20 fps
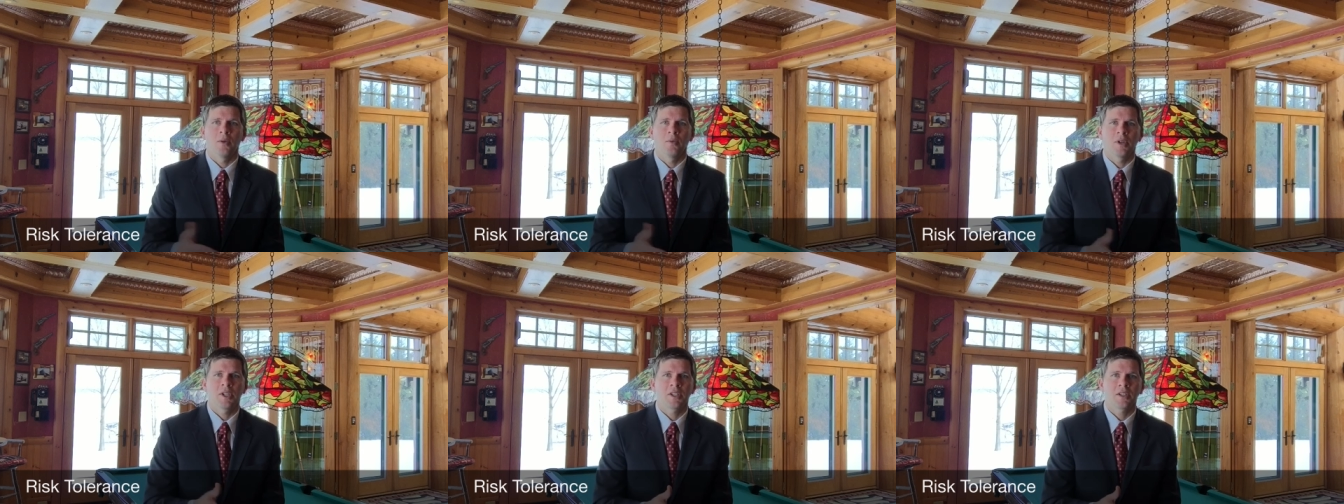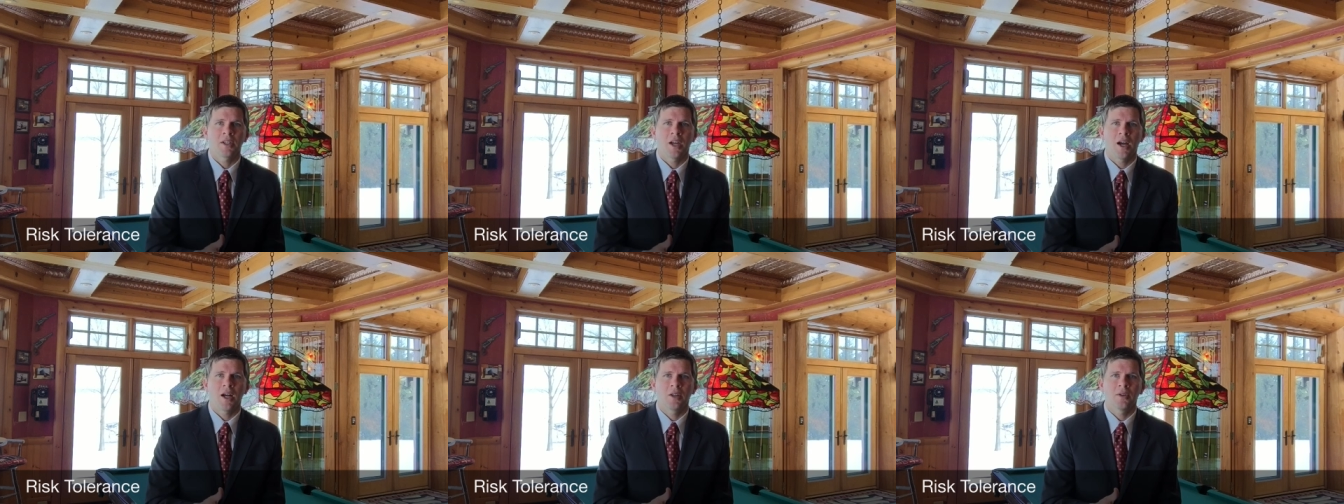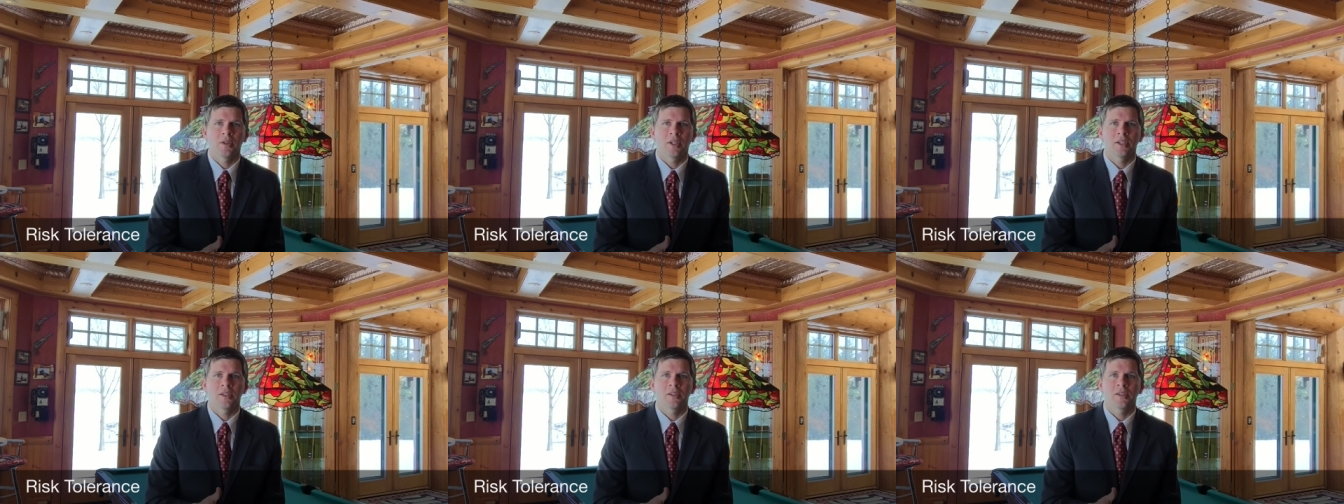and risk
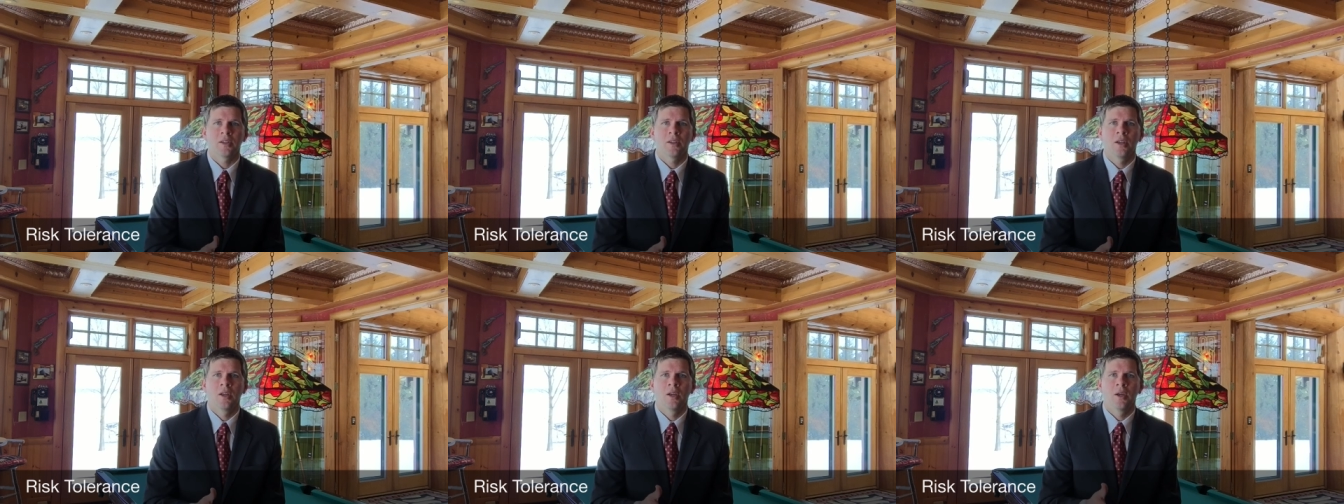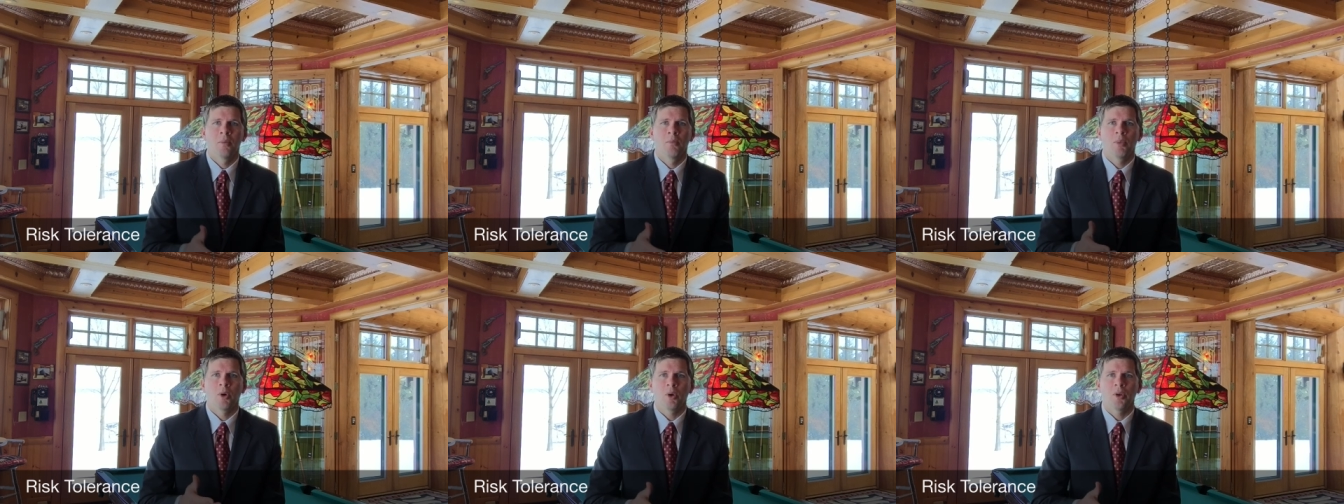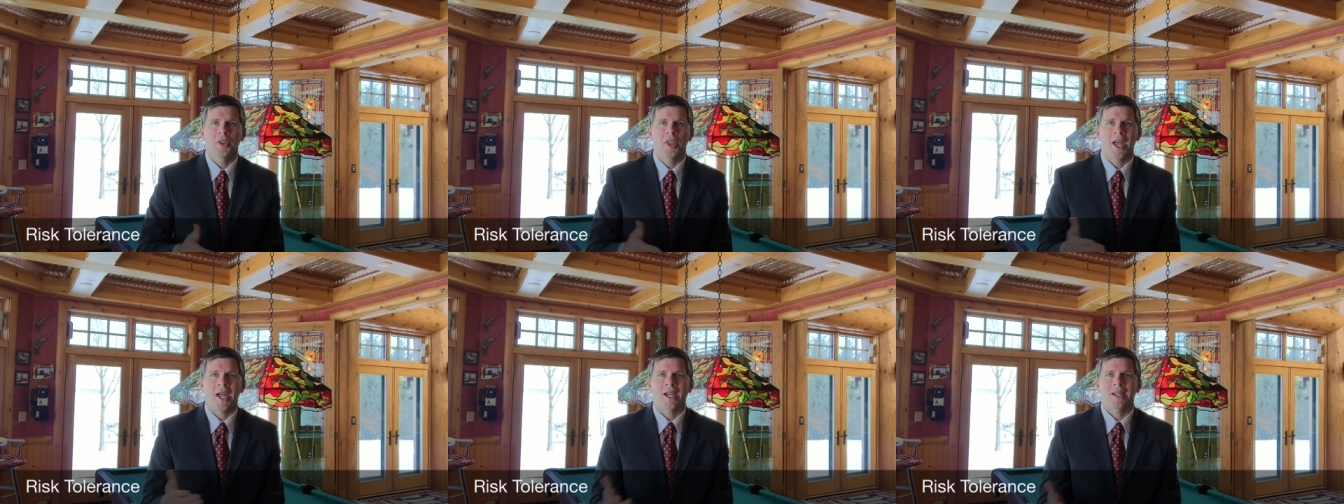tolerance
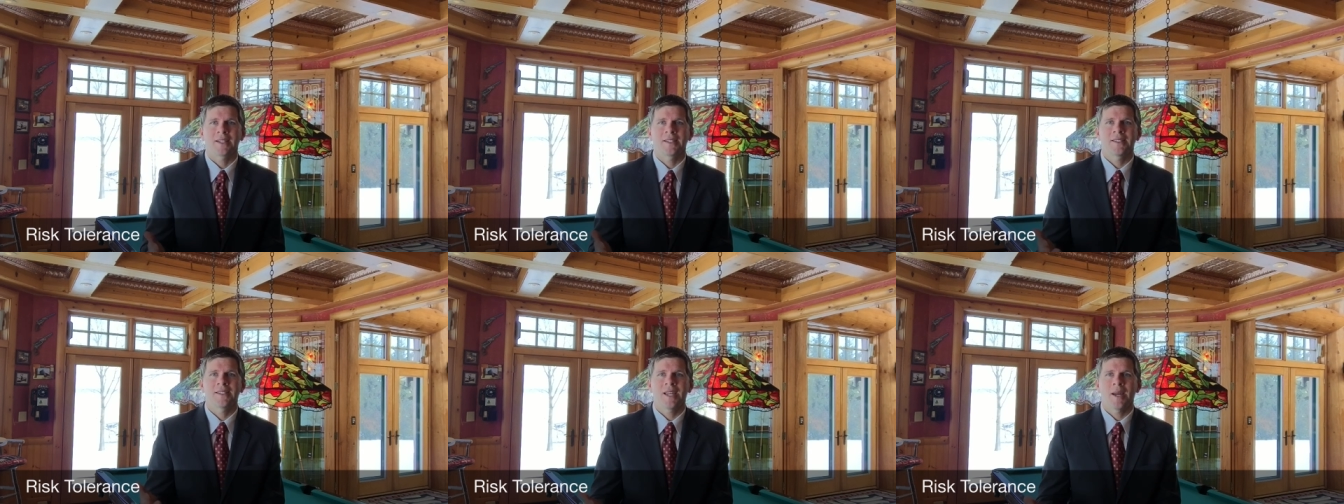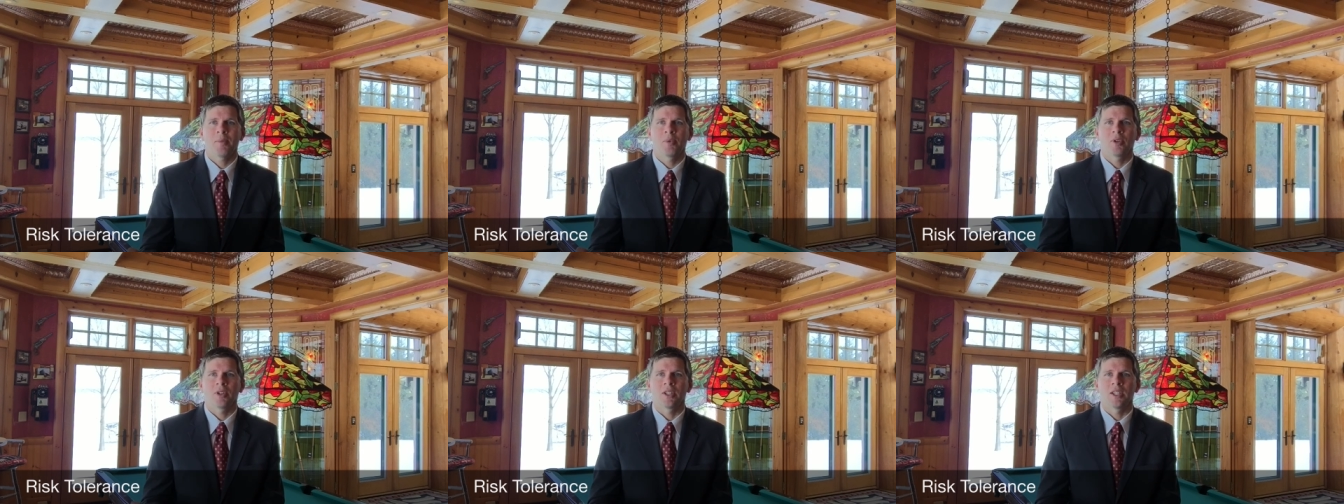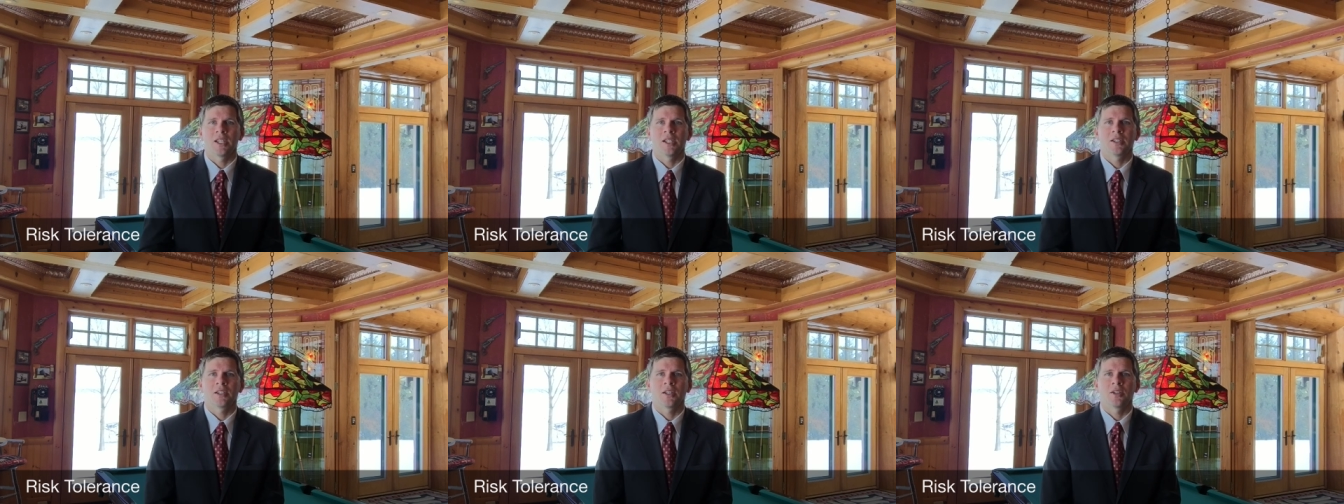both act
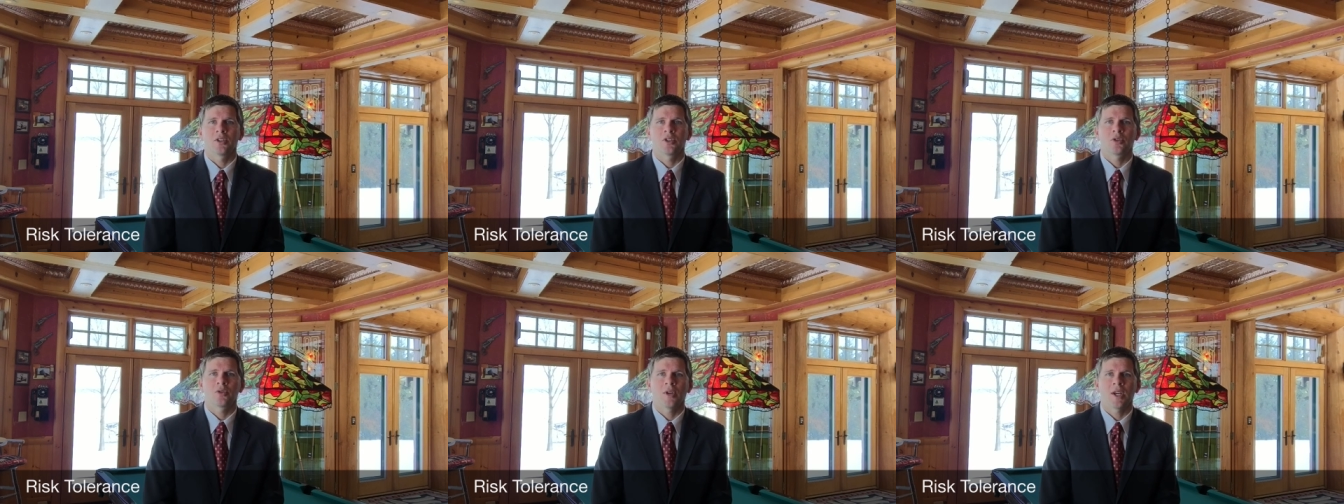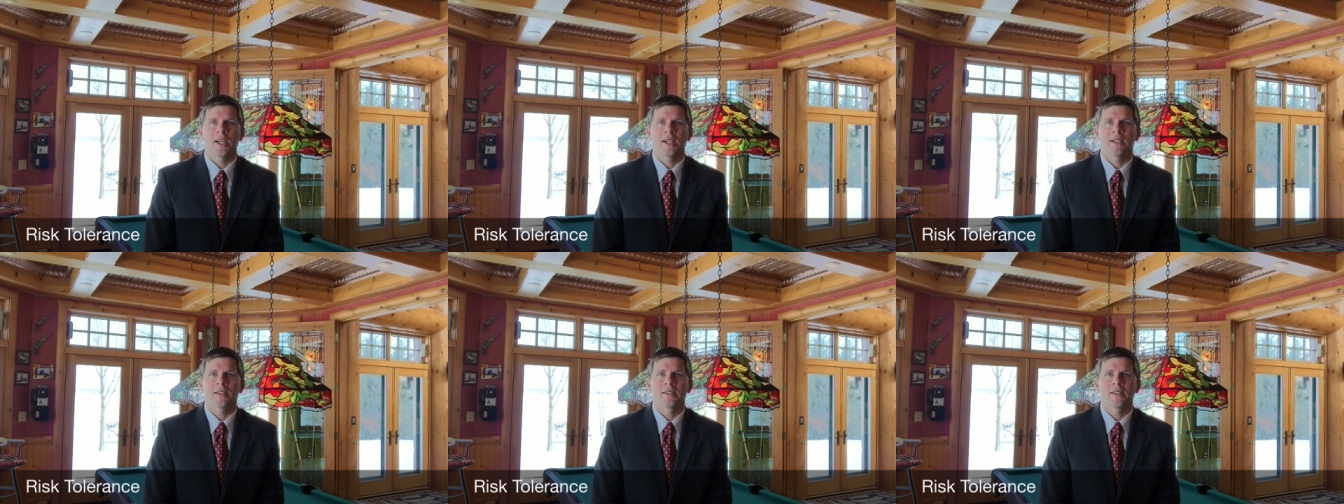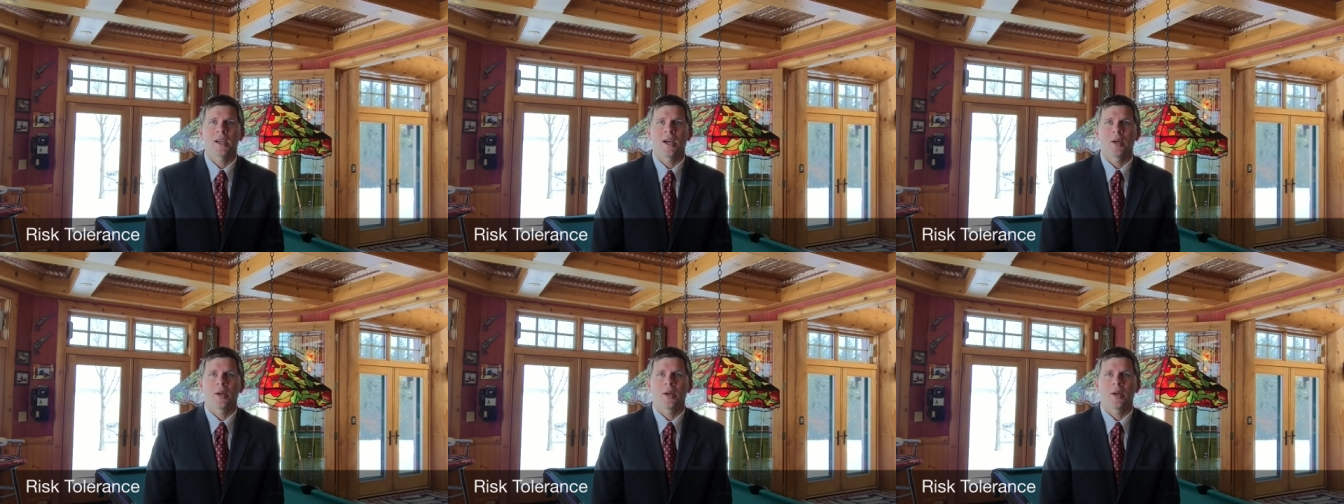separately as constraints